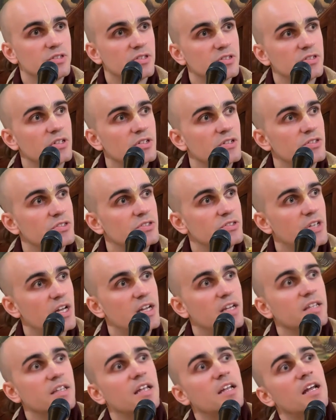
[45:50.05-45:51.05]
Just
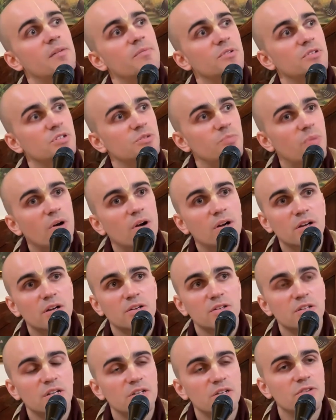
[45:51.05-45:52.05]
understanding that I'm a spark
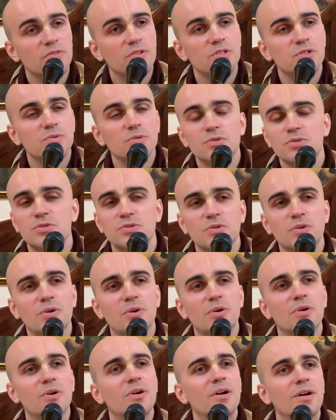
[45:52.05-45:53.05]
as an individual
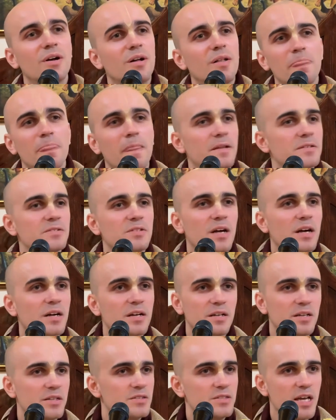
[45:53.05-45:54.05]
soul, that's not
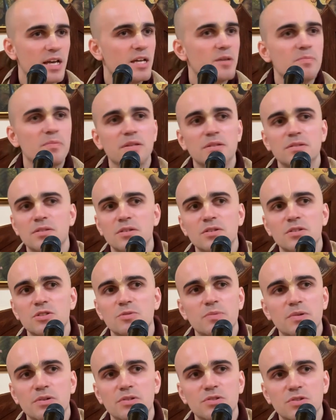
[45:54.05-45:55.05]
going to take me to the
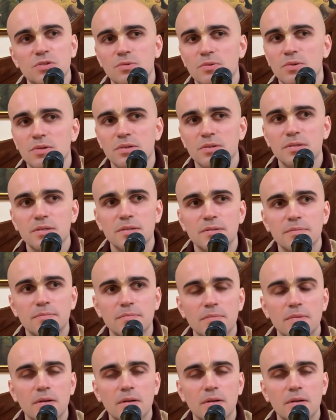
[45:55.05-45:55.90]
spiritual world.